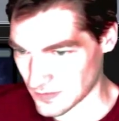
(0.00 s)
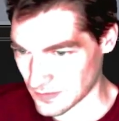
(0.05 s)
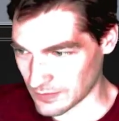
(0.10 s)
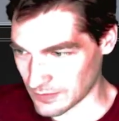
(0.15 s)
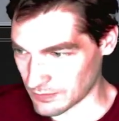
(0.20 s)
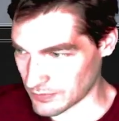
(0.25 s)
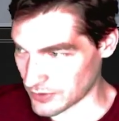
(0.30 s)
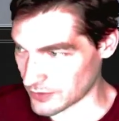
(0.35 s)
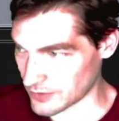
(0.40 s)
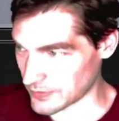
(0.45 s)

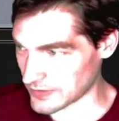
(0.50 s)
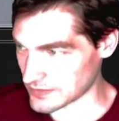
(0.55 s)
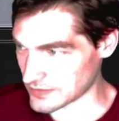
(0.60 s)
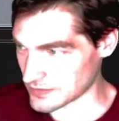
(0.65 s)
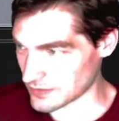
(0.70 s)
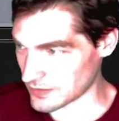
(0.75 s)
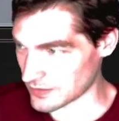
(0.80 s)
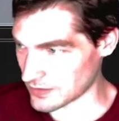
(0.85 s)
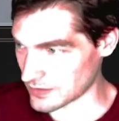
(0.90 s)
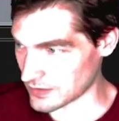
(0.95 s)
Put away
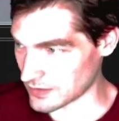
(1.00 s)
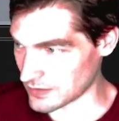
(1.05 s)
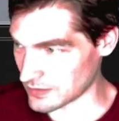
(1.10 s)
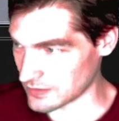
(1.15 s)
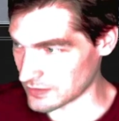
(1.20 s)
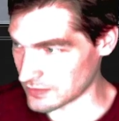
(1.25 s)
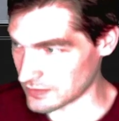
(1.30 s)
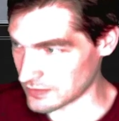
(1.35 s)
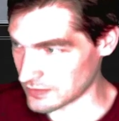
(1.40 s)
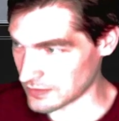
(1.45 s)
Zerda.
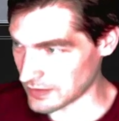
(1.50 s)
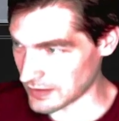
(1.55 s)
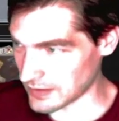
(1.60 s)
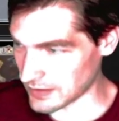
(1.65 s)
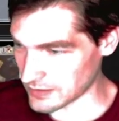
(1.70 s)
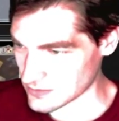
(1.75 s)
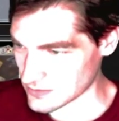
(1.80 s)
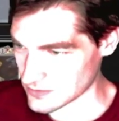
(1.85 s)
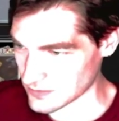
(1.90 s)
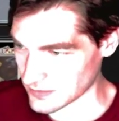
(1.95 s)

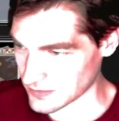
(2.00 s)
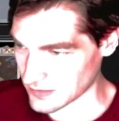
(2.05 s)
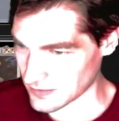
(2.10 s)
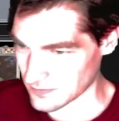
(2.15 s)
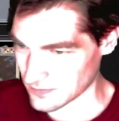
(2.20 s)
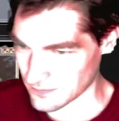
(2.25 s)
Actually,